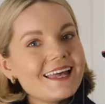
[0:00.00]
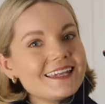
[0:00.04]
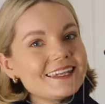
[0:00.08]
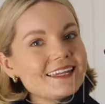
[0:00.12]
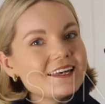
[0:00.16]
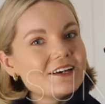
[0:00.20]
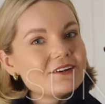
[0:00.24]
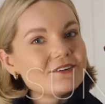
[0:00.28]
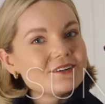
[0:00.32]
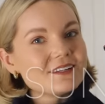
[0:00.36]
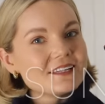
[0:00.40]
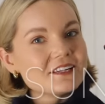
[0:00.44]

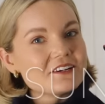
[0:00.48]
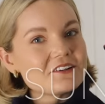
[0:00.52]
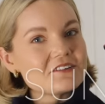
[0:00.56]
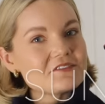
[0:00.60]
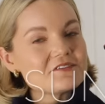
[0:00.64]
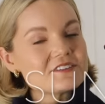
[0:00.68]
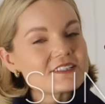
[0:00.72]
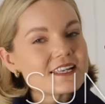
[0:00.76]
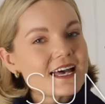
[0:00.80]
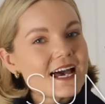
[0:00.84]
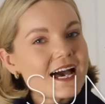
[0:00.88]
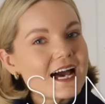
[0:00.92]
Hello
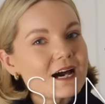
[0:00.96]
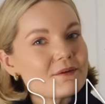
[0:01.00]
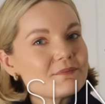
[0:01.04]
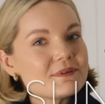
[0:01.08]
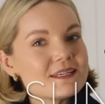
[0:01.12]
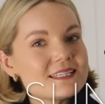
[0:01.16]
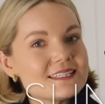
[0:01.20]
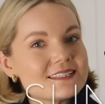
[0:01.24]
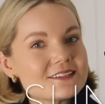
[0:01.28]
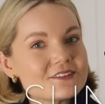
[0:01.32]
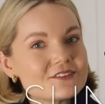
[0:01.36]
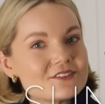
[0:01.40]
loves,
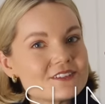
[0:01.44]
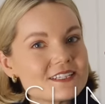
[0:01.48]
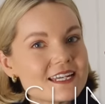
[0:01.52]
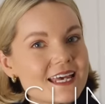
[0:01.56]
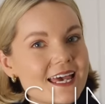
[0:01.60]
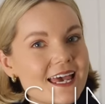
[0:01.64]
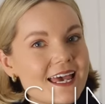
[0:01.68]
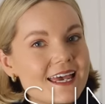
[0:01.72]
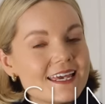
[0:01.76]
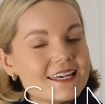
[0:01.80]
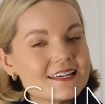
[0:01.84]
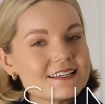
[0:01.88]
happy
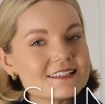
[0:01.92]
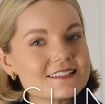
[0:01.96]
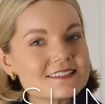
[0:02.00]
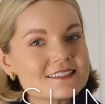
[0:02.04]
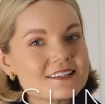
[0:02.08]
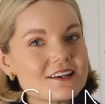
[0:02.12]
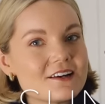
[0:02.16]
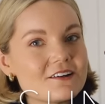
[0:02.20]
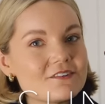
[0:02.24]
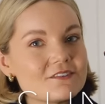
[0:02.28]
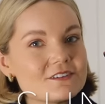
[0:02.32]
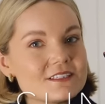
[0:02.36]
Sunday.
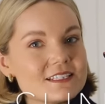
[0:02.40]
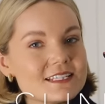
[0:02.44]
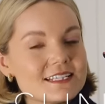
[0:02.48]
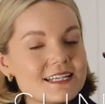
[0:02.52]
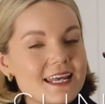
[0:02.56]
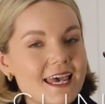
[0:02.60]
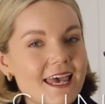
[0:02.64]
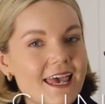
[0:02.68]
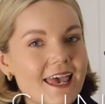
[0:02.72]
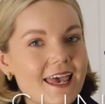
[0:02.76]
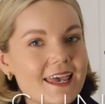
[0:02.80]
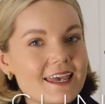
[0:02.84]
So
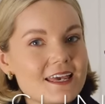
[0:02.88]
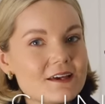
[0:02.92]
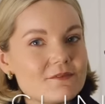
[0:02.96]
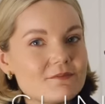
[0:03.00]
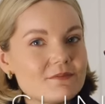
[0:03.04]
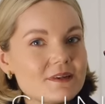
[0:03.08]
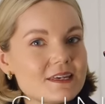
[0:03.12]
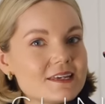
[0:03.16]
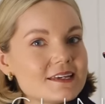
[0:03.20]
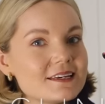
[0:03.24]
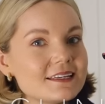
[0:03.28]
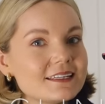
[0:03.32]
today
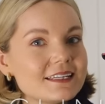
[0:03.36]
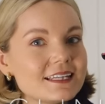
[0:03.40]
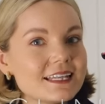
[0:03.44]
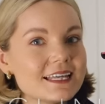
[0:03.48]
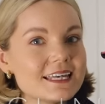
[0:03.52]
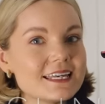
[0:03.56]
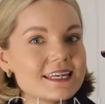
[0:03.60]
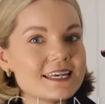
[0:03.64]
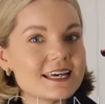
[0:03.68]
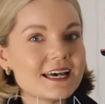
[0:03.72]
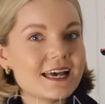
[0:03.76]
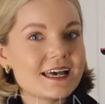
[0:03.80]
me and
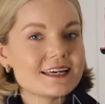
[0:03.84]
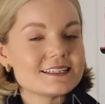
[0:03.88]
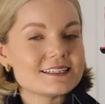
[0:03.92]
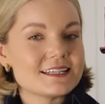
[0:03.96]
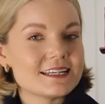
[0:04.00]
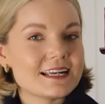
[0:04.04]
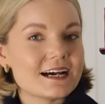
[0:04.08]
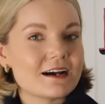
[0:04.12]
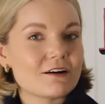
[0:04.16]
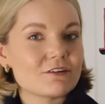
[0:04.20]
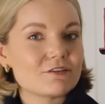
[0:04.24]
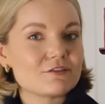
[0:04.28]
Lee are
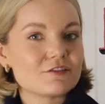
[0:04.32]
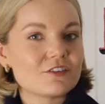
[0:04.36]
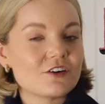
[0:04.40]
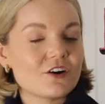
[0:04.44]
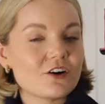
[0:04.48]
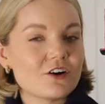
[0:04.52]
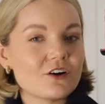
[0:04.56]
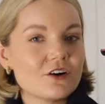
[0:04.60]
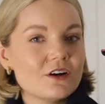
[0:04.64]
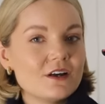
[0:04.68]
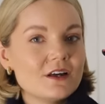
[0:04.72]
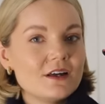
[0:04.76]
heading out
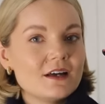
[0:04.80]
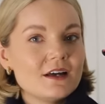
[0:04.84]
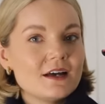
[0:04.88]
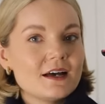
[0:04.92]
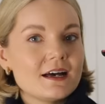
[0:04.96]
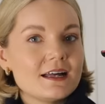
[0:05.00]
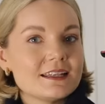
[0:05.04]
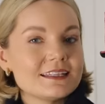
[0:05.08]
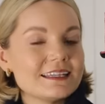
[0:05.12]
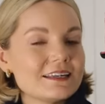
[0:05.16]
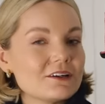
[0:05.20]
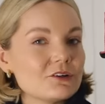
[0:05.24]
for
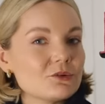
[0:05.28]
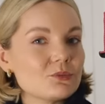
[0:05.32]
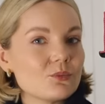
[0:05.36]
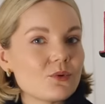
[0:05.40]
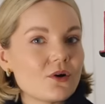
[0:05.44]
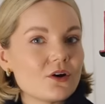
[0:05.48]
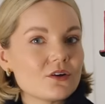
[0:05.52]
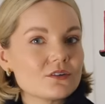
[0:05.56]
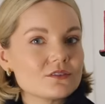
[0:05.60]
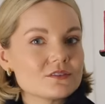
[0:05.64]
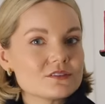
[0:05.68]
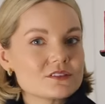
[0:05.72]
a little
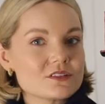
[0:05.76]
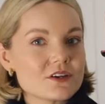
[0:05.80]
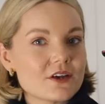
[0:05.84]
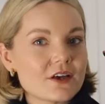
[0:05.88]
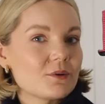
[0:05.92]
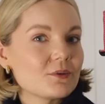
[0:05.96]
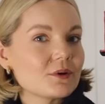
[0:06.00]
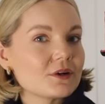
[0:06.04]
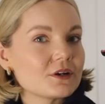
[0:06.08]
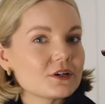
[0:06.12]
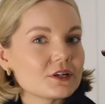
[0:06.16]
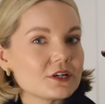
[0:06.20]
wander.
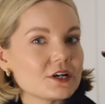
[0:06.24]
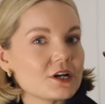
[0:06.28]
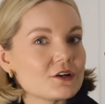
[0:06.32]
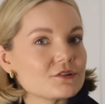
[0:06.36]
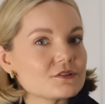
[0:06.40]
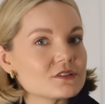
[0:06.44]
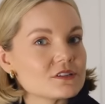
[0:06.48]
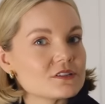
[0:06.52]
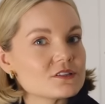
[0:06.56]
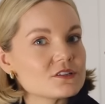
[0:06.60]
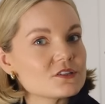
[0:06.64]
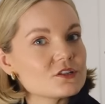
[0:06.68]
We're going to go
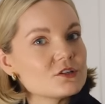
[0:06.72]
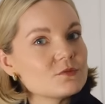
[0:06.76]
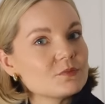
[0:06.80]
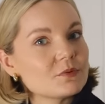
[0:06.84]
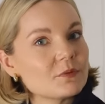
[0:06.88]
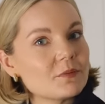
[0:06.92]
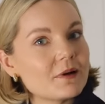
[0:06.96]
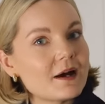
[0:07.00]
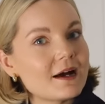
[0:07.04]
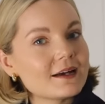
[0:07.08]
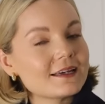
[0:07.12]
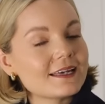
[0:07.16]
to the
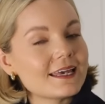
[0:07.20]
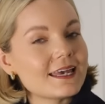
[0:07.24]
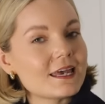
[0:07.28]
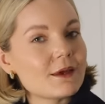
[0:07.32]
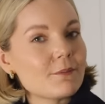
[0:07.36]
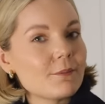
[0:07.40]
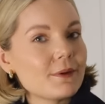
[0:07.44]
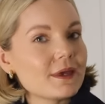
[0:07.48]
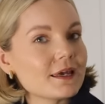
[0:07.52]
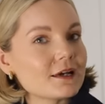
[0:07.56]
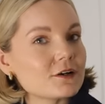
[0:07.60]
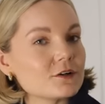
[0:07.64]

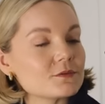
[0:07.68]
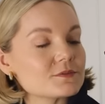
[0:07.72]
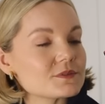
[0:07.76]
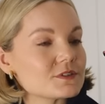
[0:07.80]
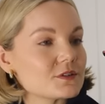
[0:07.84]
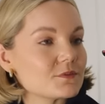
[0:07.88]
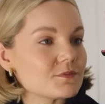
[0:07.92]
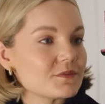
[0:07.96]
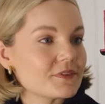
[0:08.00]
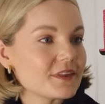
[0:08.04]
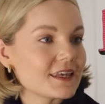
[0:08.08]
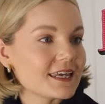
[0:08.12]
supermarket, pick up
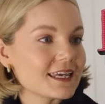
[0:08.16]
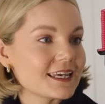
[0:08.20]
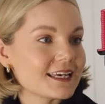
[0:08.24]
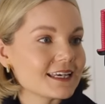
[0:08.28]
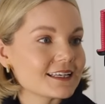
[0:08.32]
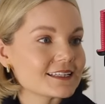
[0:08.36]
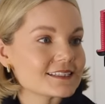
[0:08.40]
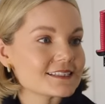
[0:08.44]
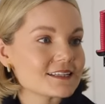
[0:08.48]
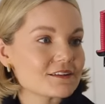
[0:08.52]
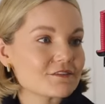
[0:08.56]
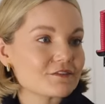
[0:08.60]
some
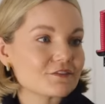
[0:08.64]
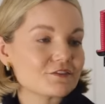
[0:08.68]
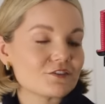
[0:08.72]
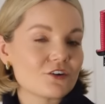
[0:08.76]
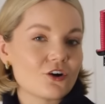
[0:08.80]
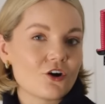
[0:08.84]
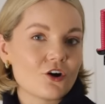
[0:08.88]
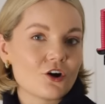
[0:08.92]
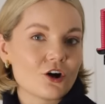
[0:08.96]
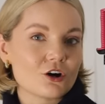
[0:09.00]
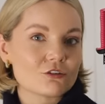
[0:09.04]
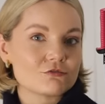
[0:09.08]
things
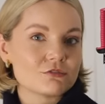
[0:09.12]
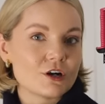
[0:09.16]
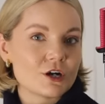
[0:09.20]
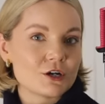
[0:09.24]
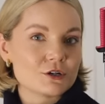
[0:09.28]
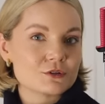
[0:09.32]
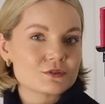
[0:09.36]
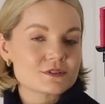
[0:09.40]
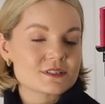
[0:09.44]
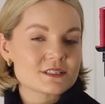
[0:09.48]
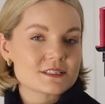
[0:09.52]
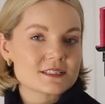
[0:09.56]
for a
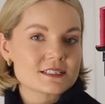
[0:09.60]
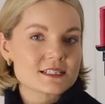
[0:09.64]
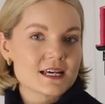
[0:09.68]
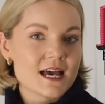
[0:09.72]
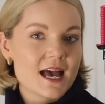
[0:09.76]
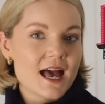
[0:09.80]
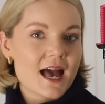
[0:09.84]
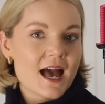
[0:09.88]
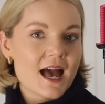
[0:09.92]
roast